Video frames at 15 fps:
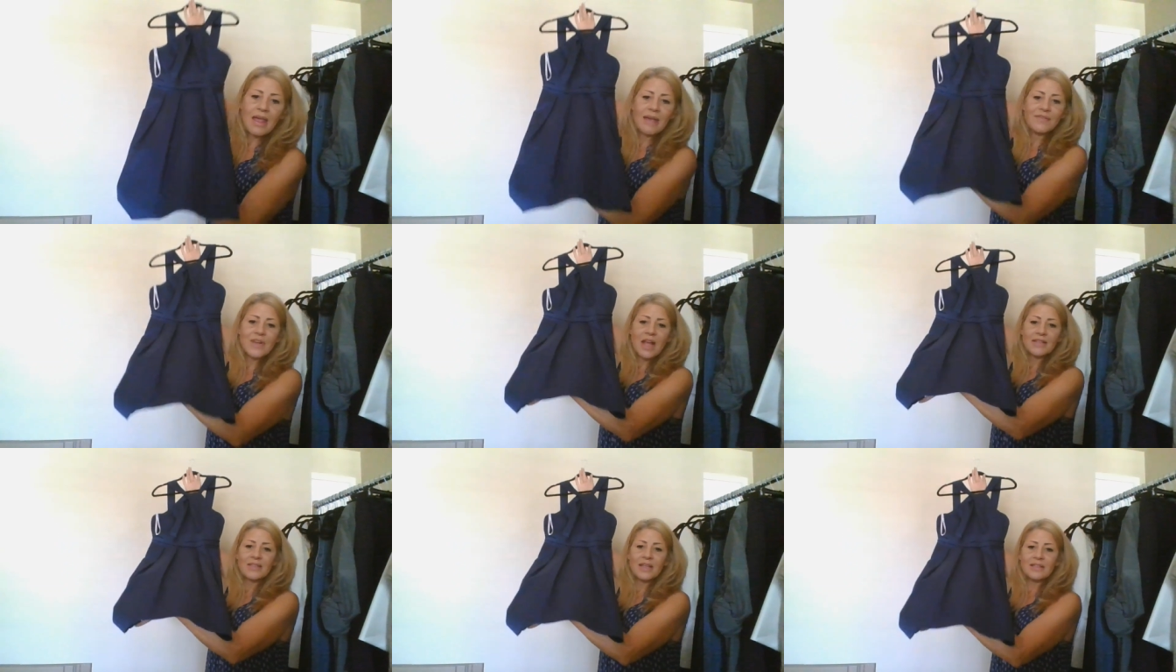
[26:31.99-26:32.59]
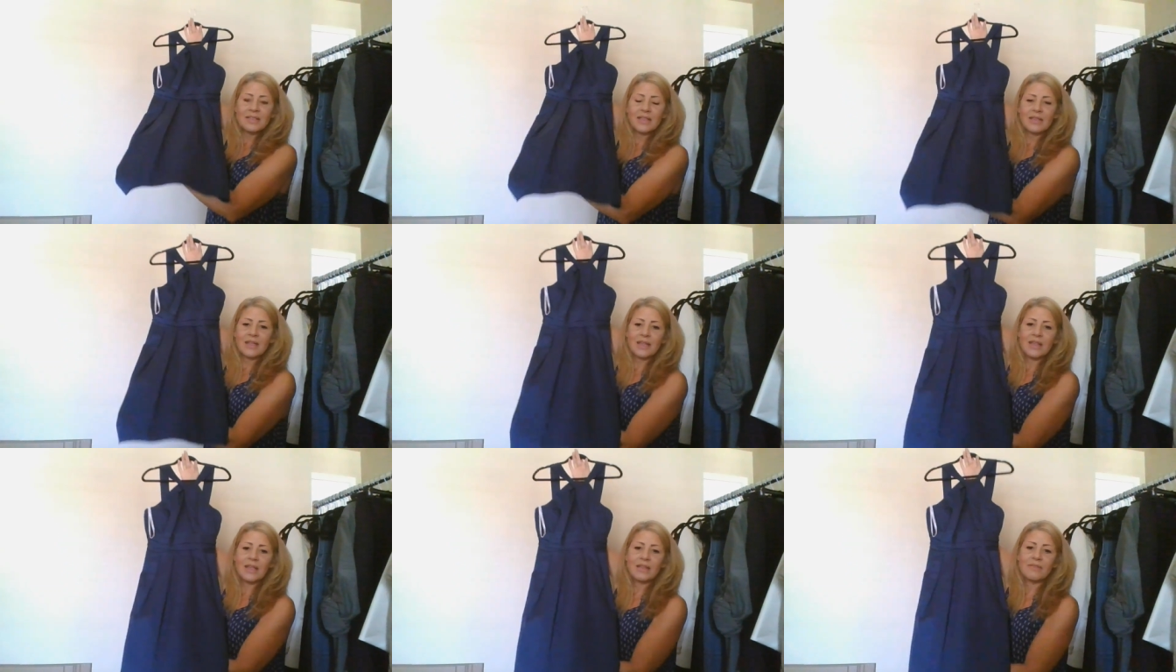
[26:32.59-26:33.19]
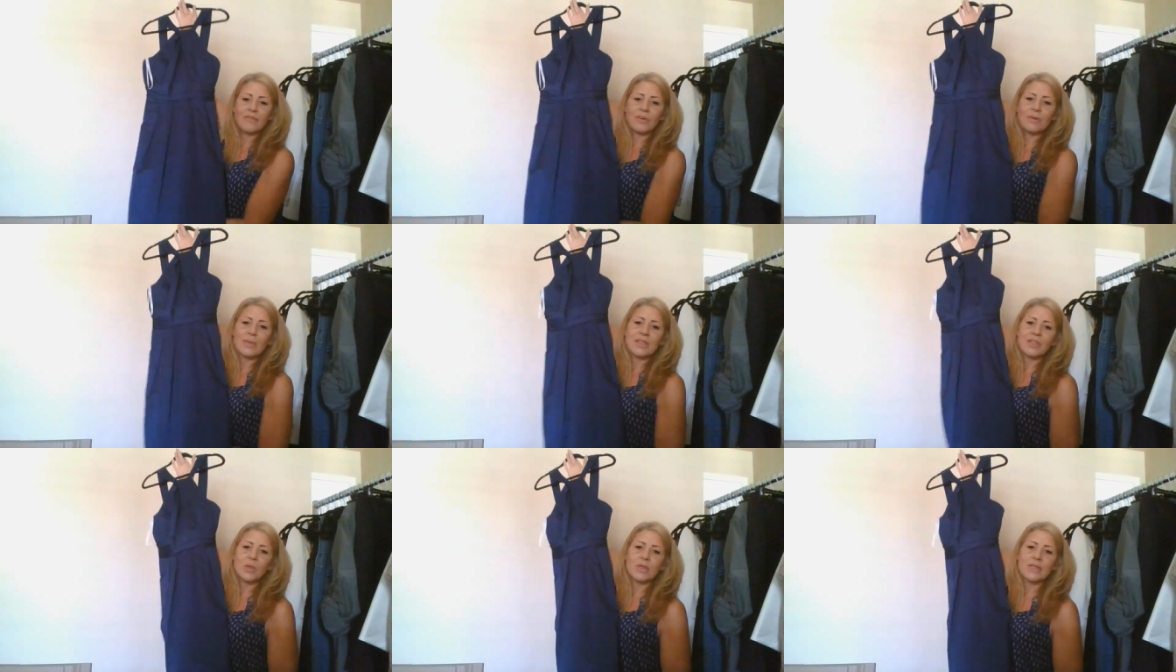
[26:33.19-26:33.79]
I have not sent in, I think, very
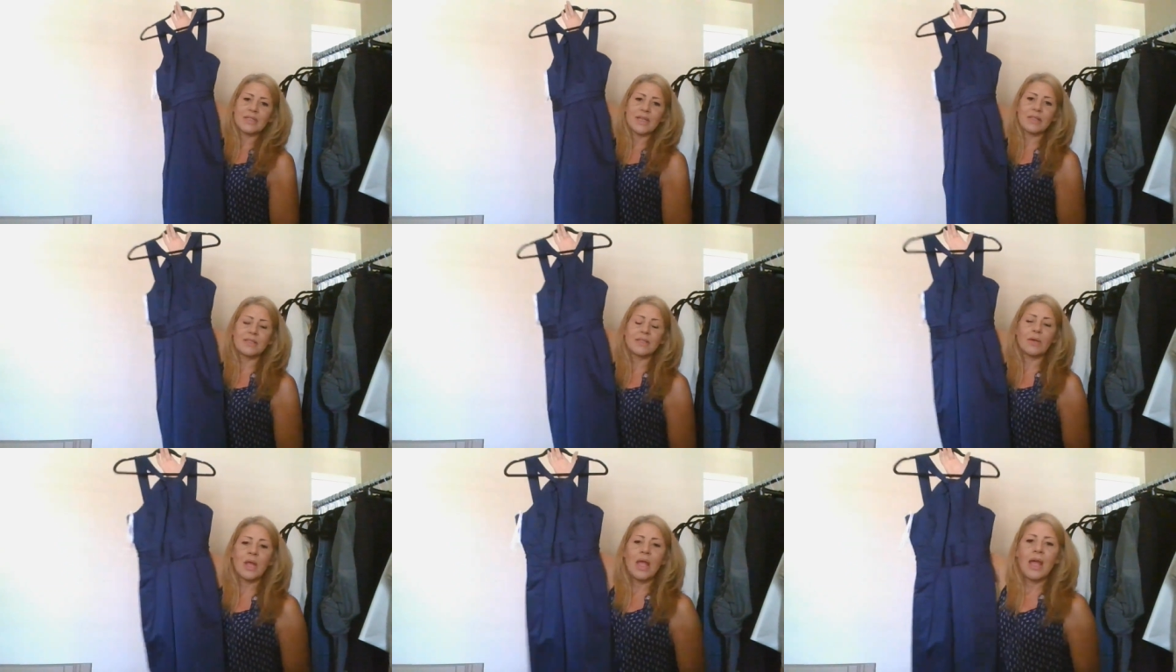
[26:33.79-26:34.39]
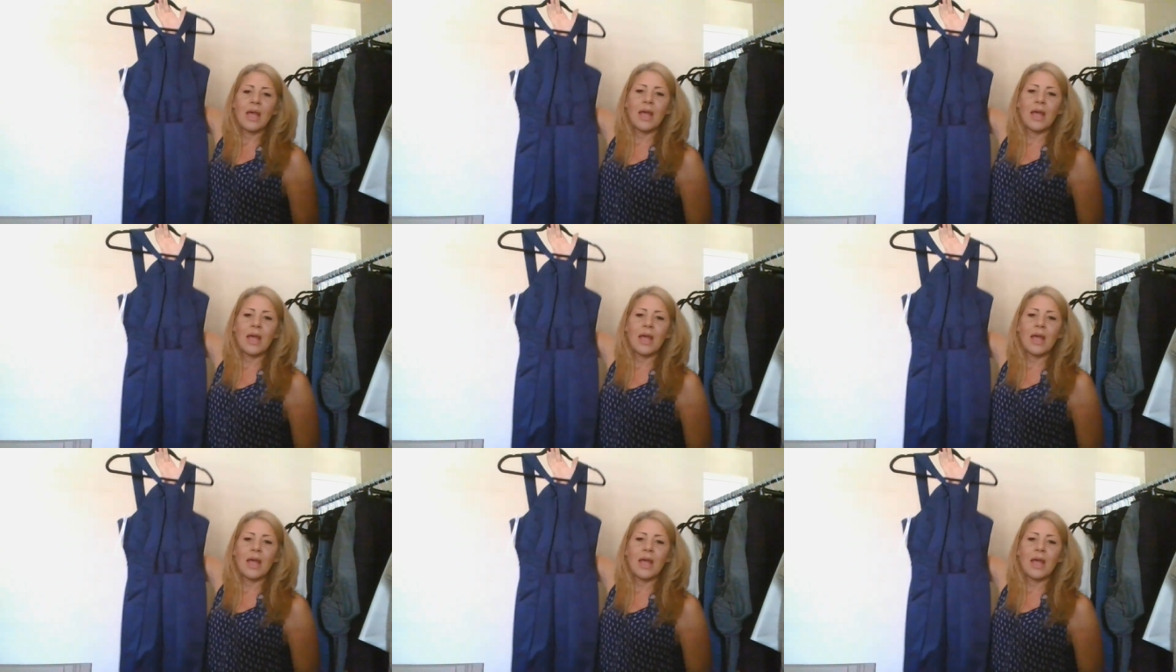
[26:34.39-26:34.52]
my short style, so